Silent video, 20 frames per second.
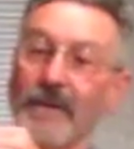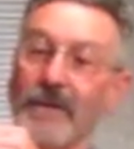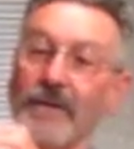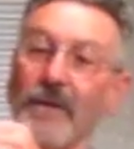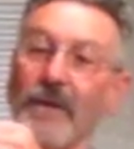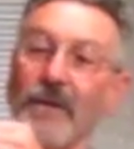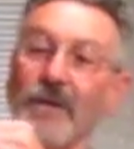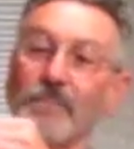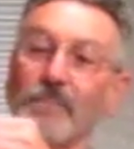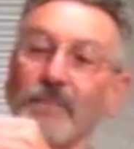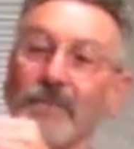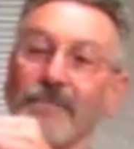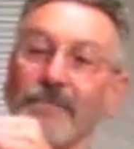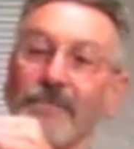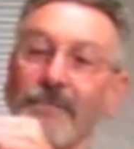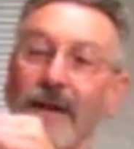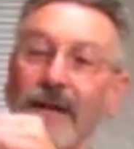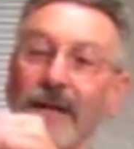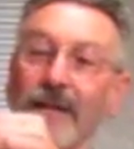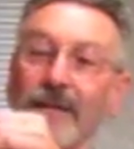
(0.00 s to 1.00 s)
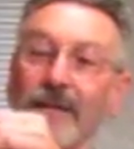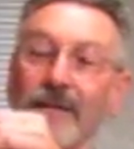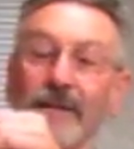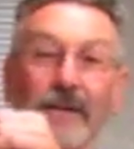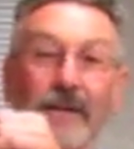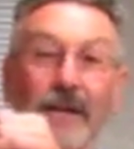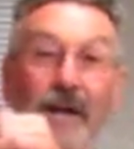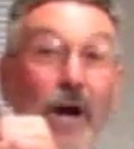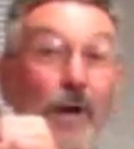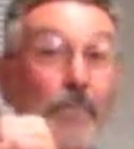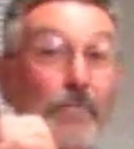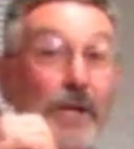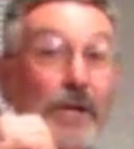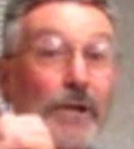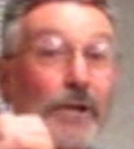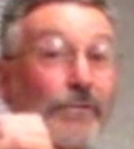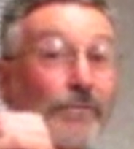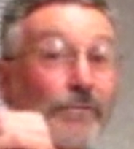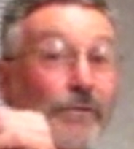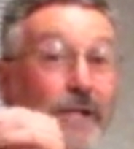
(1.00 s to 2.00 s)
Nice bit of fatty
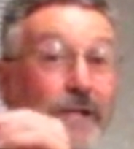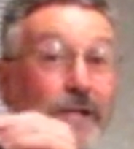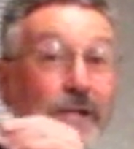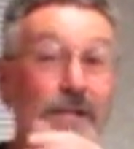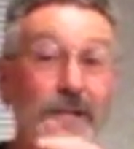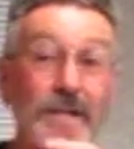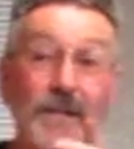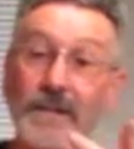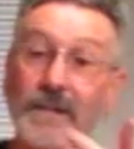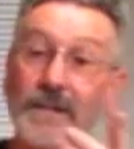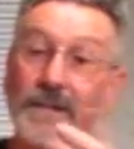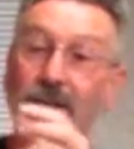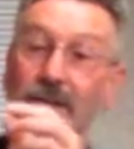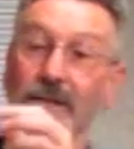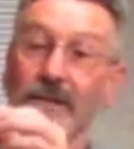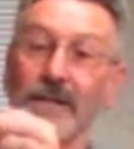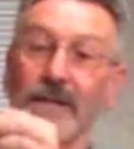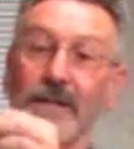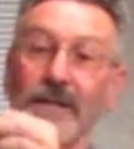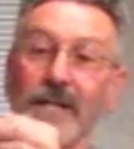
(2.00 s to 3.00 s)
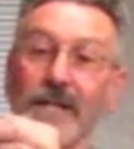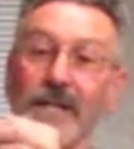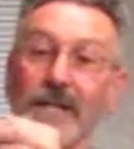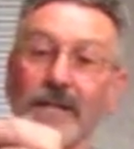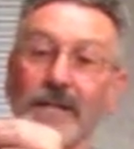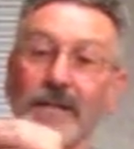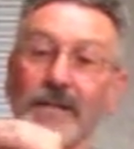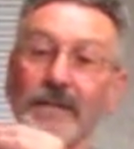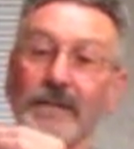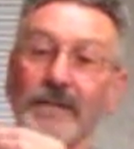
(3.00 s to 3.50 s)
omega-3s here.